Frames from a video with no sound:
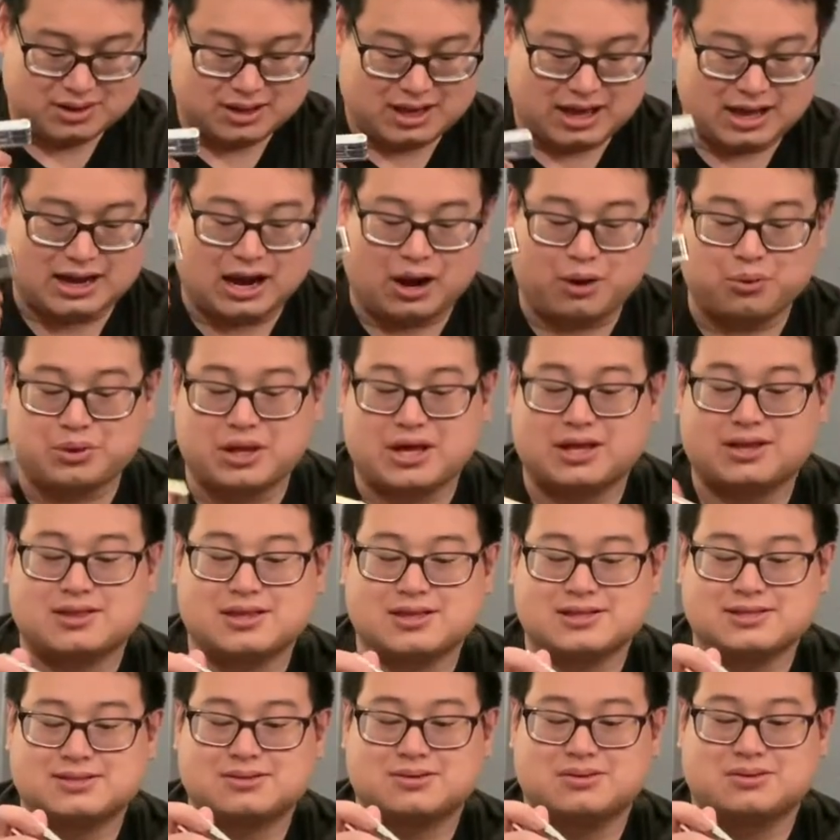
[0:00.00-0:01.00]
And I'll link
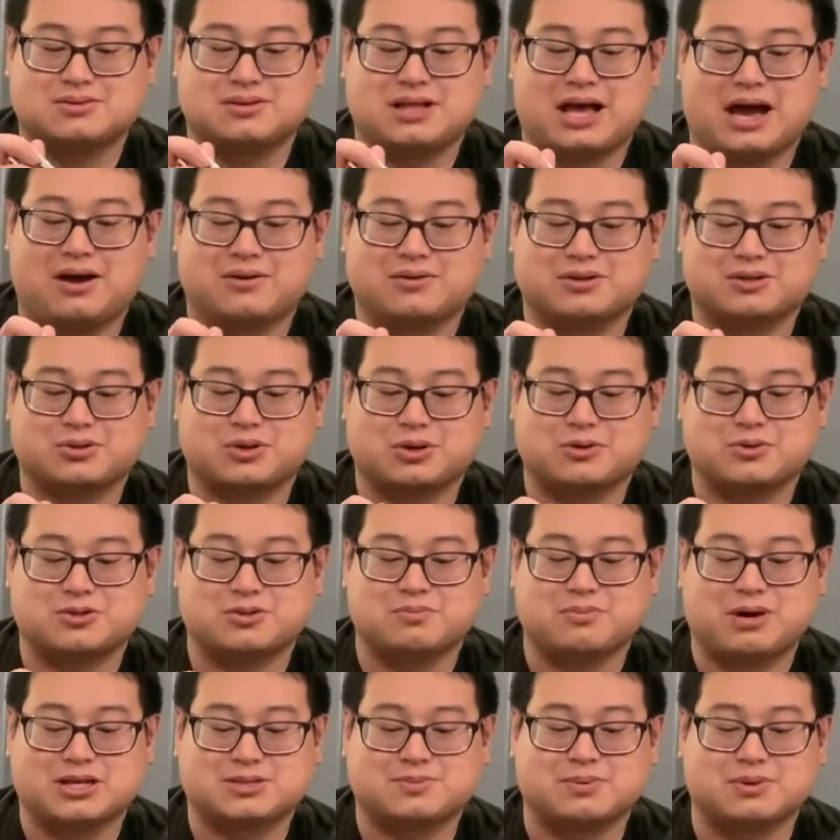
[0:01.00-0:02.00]
this down in the description
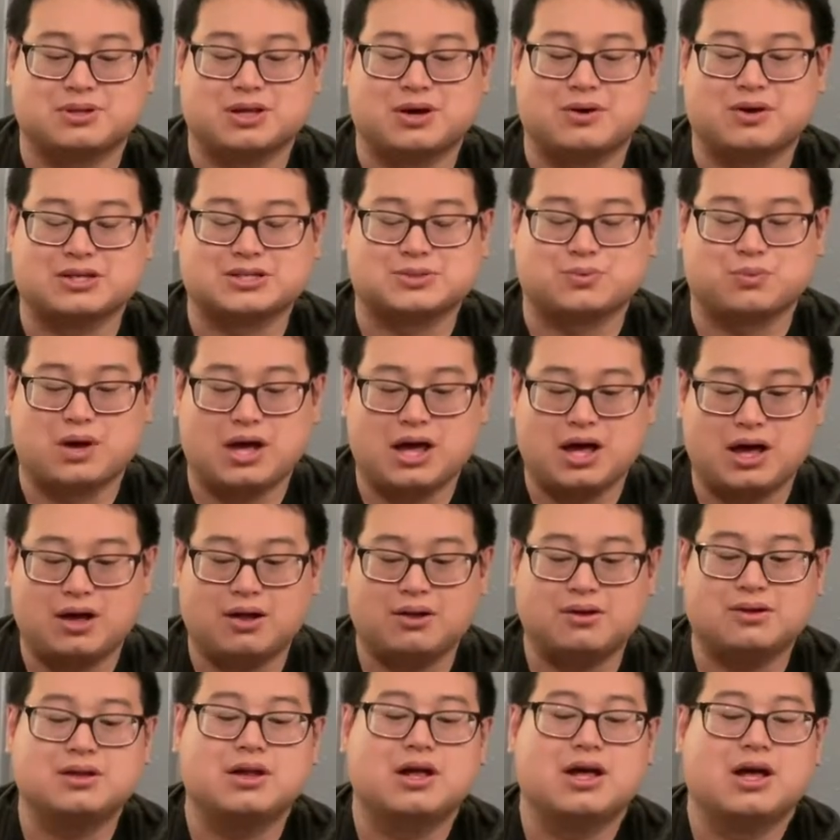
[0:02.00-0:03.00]
box below as
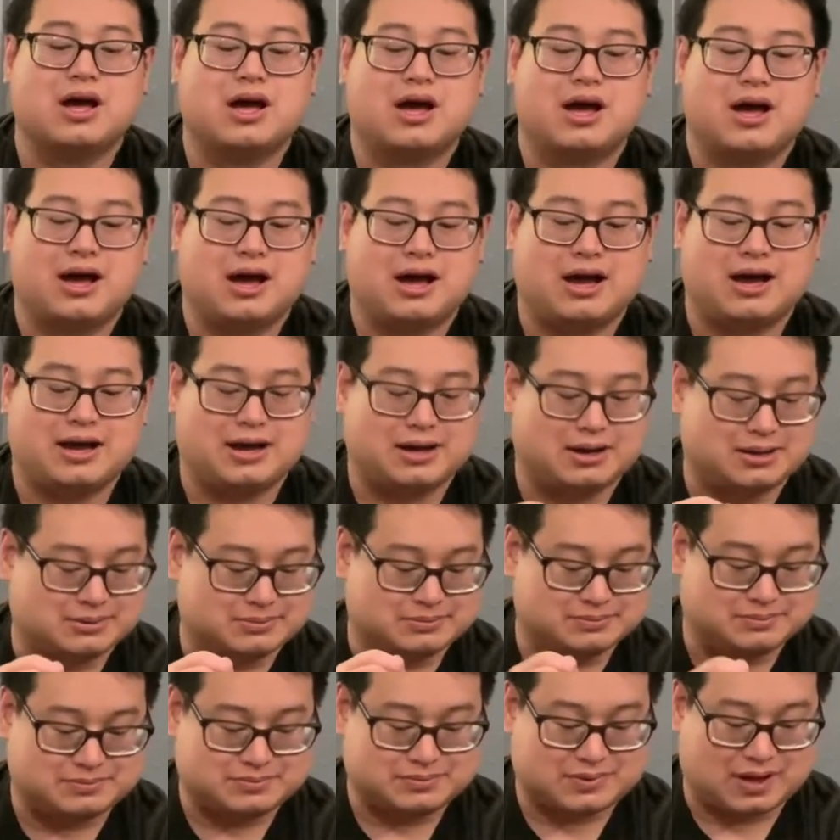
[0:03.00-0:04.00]
well,
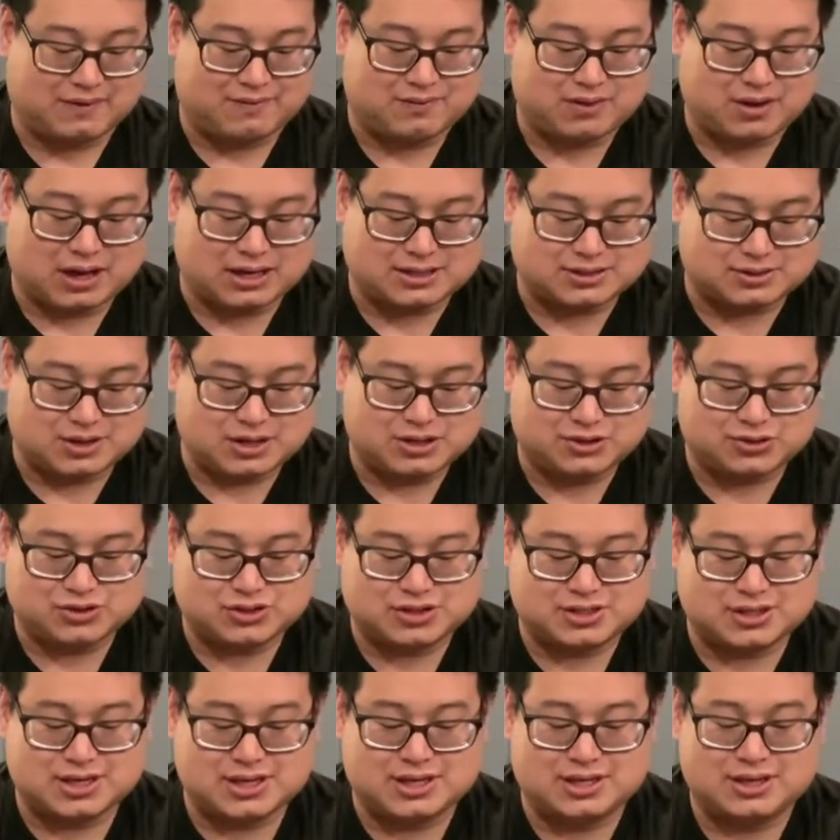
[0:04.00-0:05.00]
if you guys are
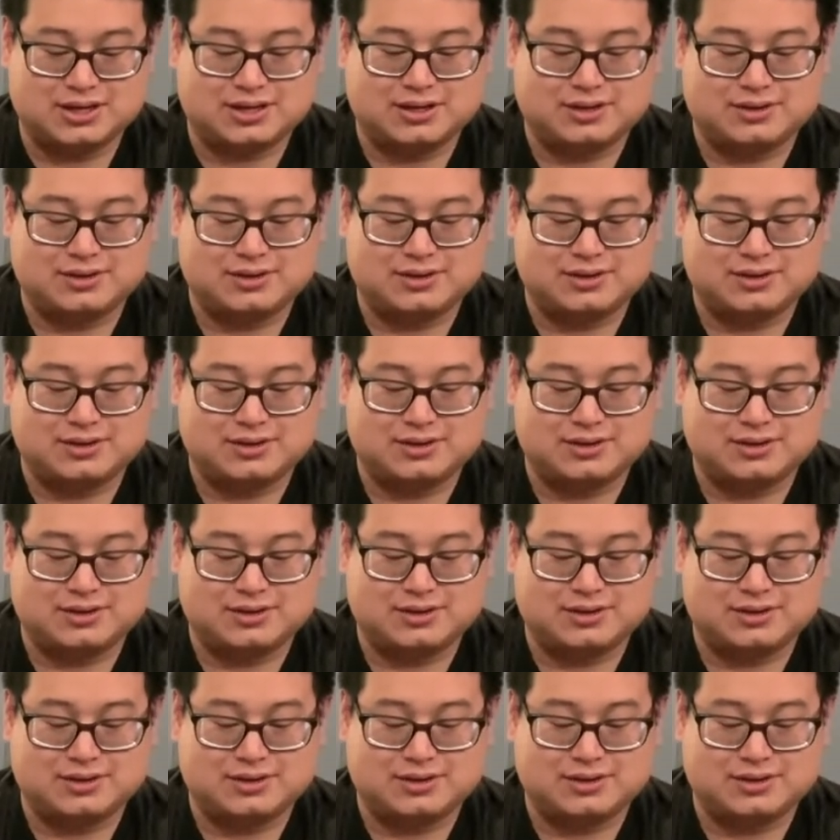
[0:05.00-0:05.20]
interested.